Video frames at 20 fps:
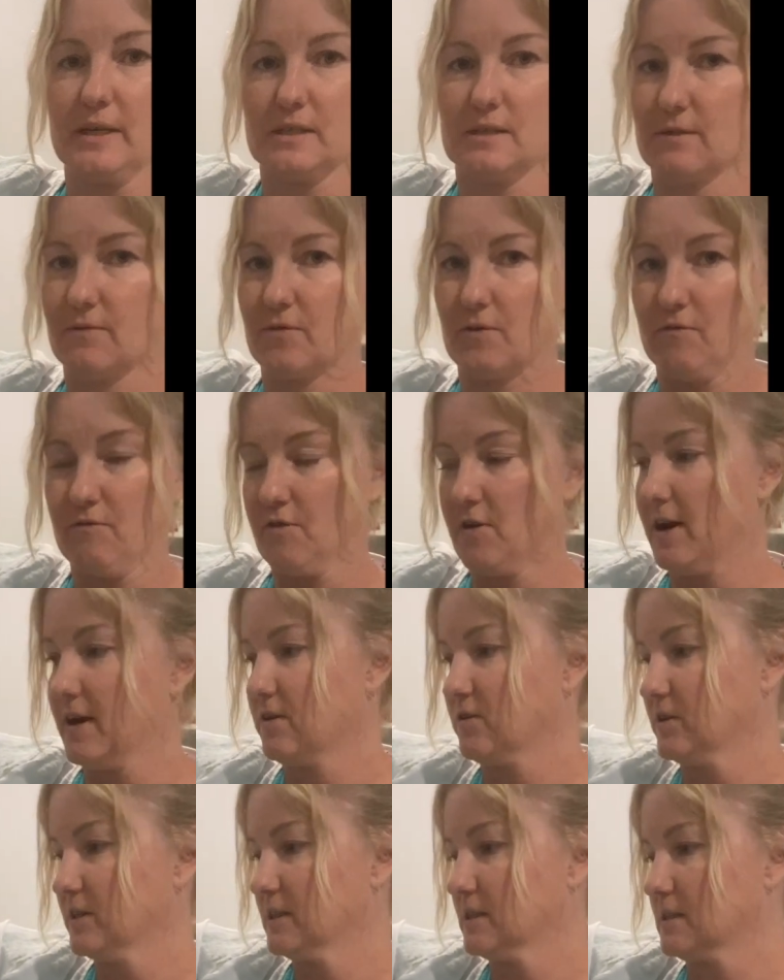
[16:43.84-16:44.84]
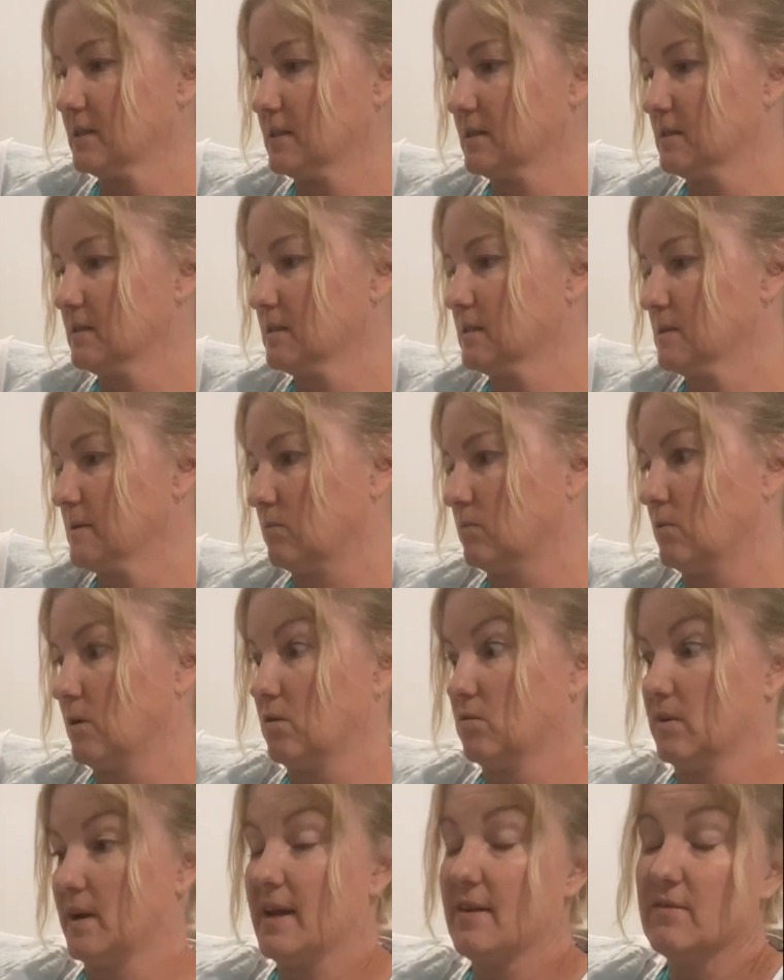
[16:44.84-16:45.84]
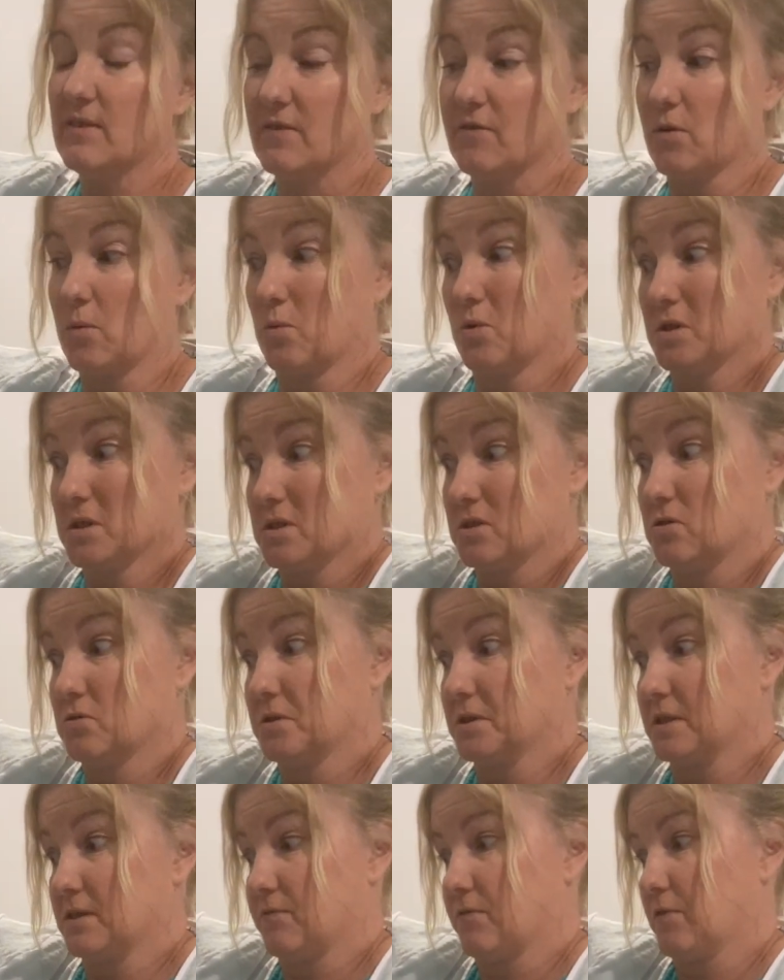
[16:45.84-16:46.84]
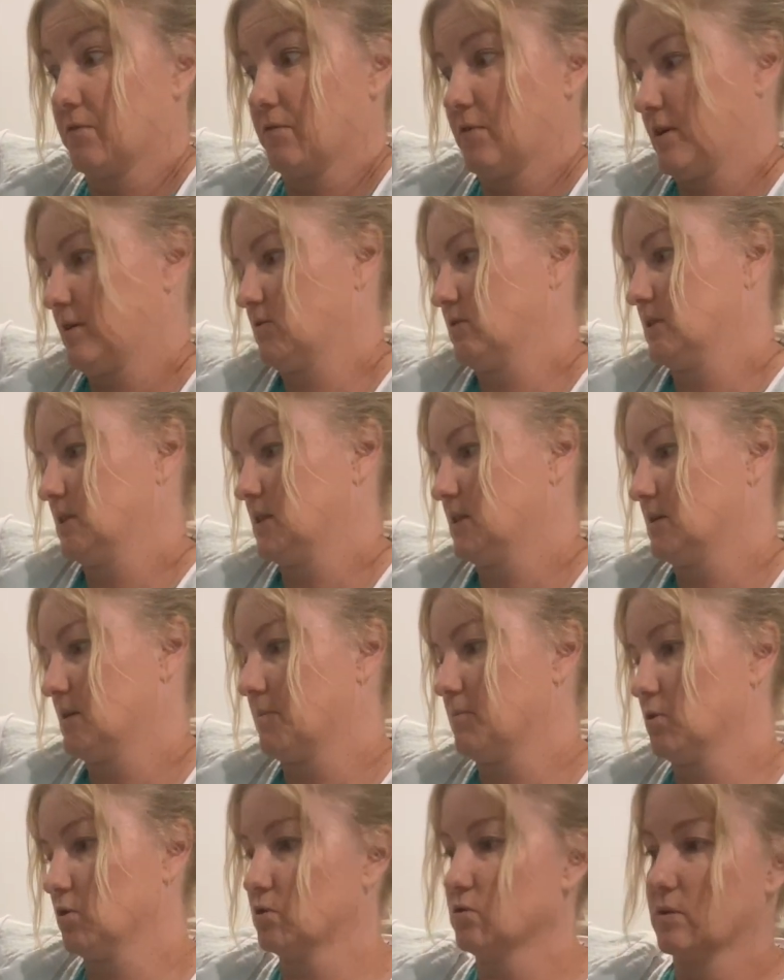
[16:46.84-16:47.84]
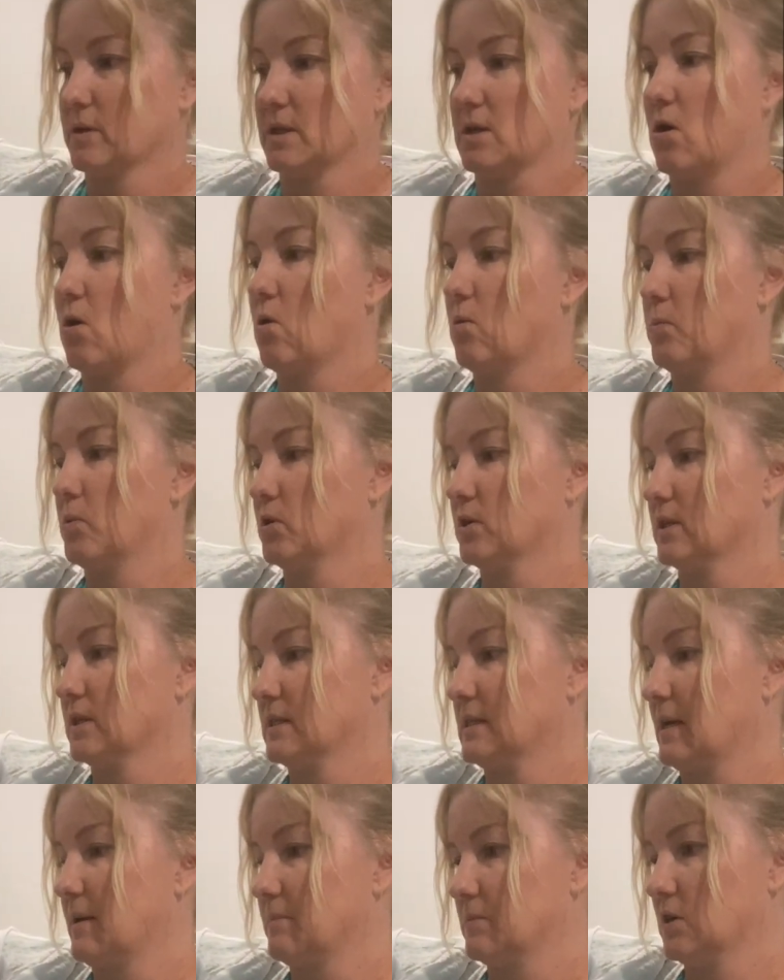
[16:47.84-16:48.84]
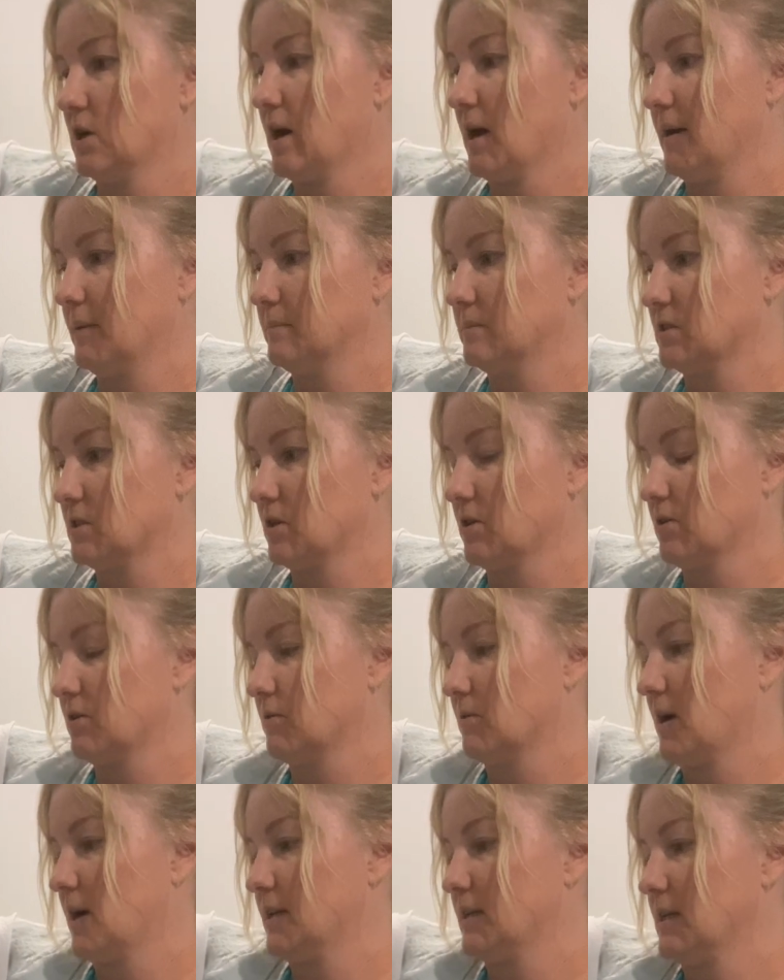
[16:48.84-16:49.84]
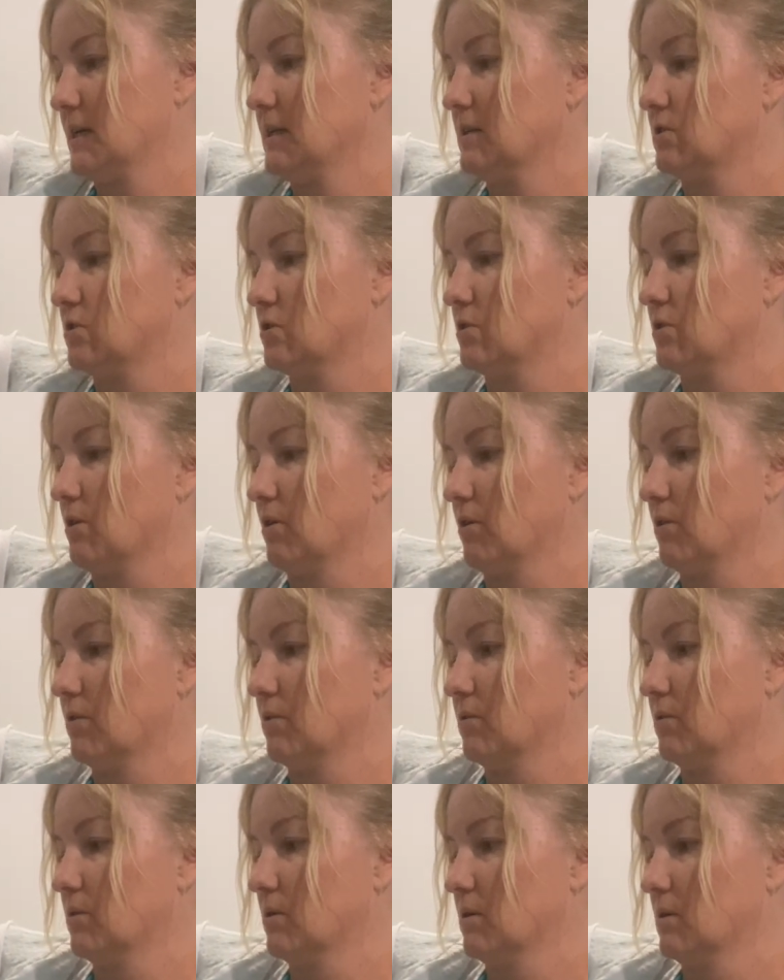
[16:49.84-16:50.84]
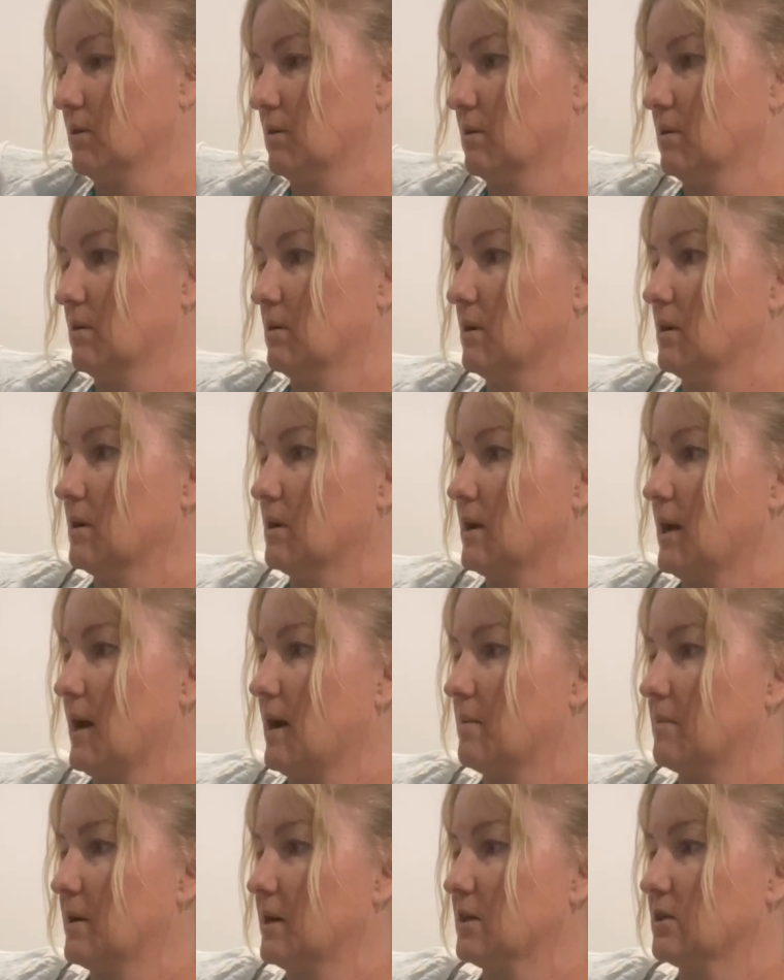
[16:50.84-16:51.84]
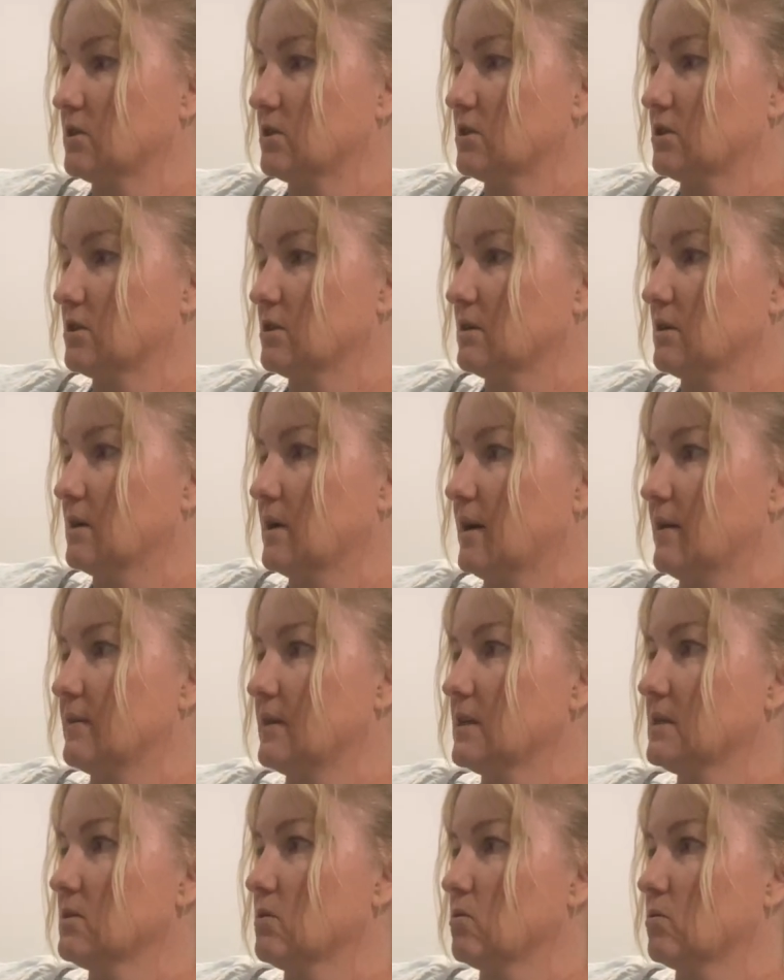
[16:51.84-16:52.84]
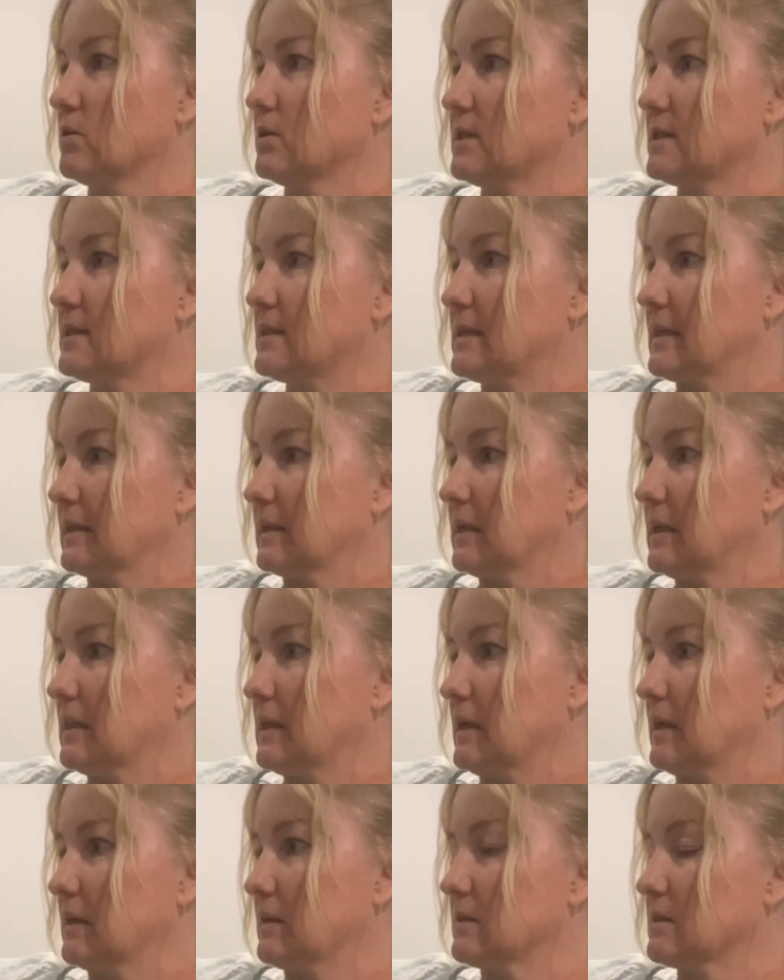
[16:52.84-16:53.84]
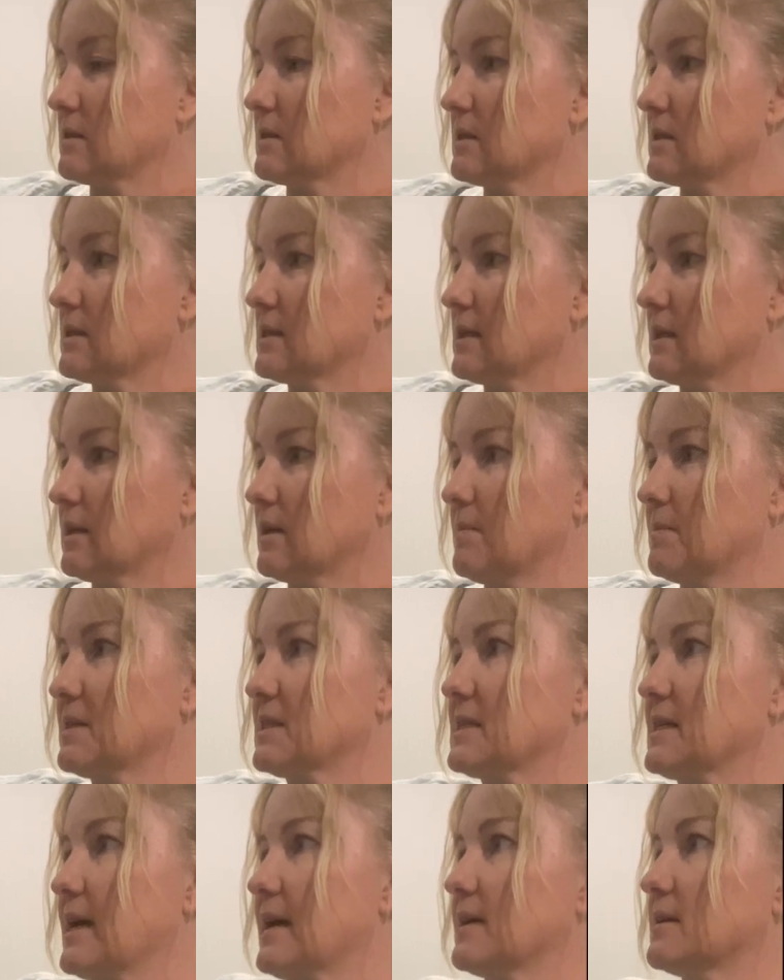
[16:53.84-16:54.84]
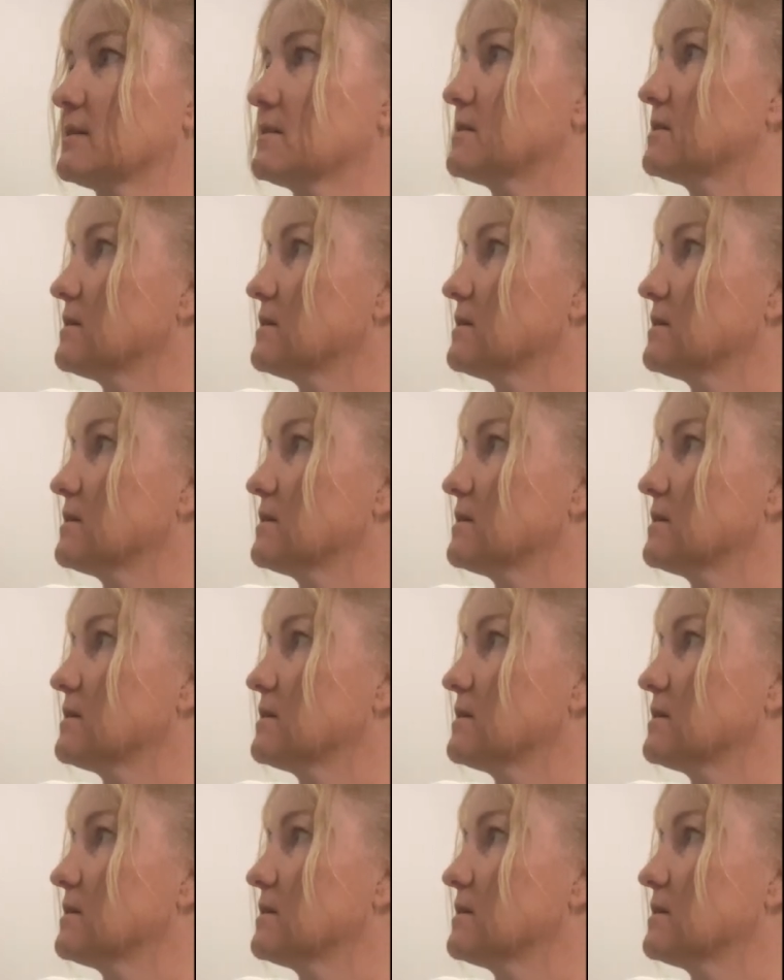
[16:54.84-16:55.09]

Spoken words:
different fragrances, well, even if I wasn't doing different fragrances, I'm not doing the whole pot at the same time, so I need to know how much. And these are all the silly things, the silly mistakes